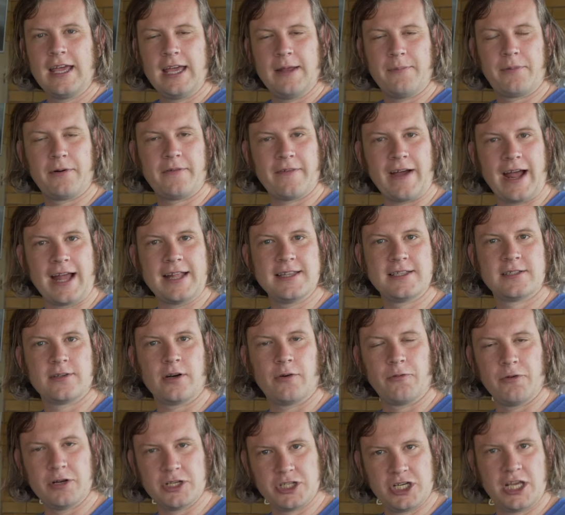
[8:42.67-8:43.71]
It provides
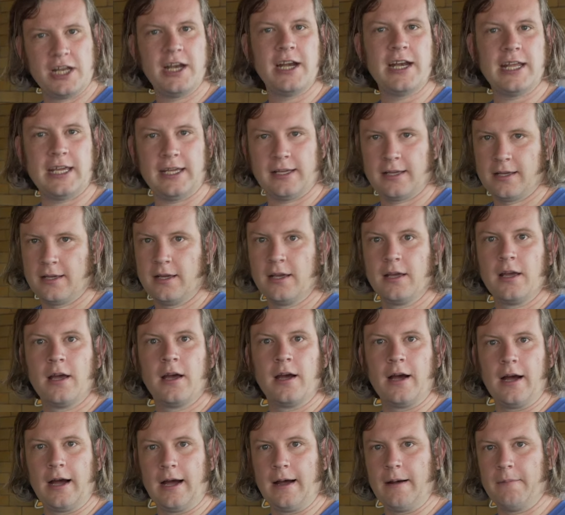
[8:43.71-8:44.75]
a rigidity
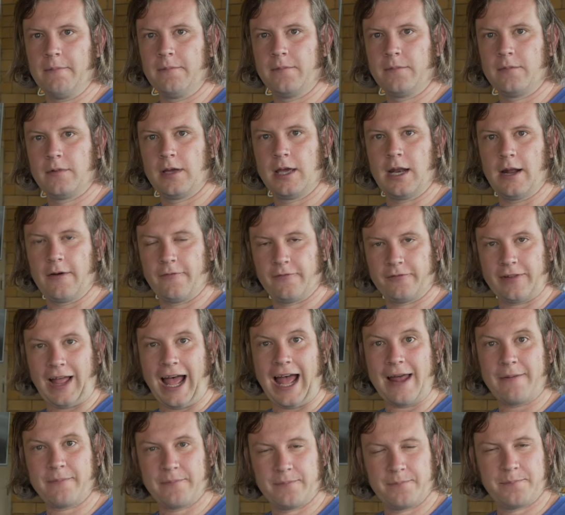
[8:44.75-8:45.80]
in a
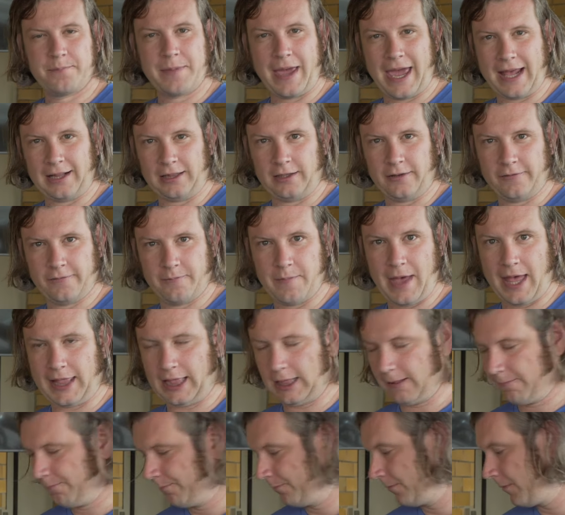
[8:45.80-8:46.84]
flat panel of
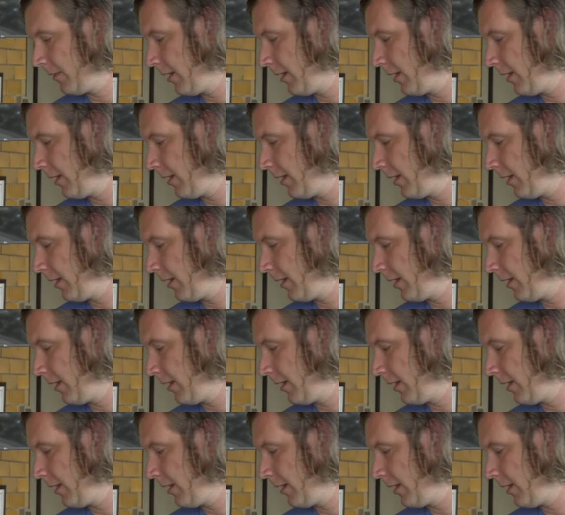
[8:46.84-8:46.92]
metal.